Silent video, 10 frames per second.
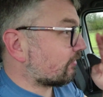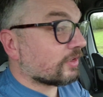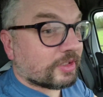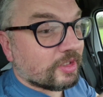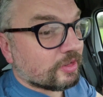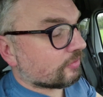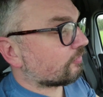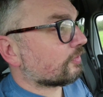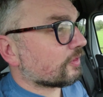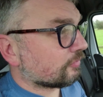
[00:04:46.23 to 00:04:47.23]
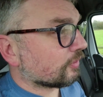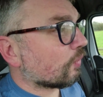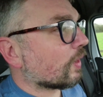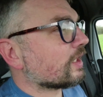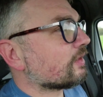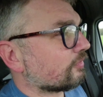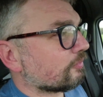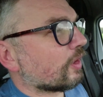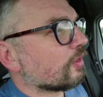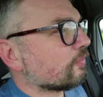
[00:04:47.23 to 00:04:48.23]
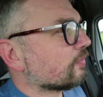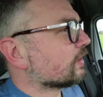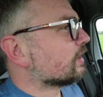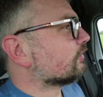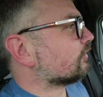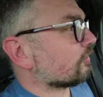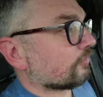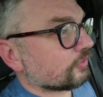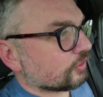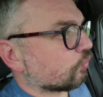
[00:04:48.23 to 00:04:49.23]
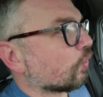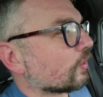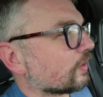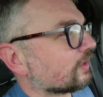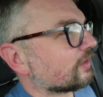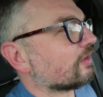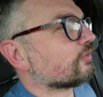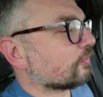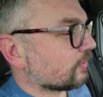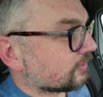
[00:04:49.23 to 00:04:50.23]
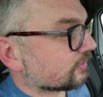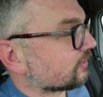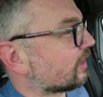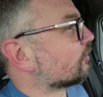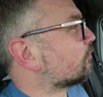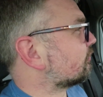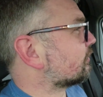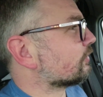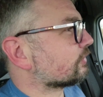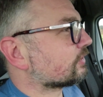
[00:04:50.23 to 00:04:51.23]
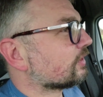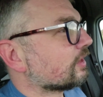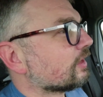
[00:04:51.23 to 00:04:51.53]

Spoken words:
Having the car further away from home rather than just walking down to it doesn't help, of course,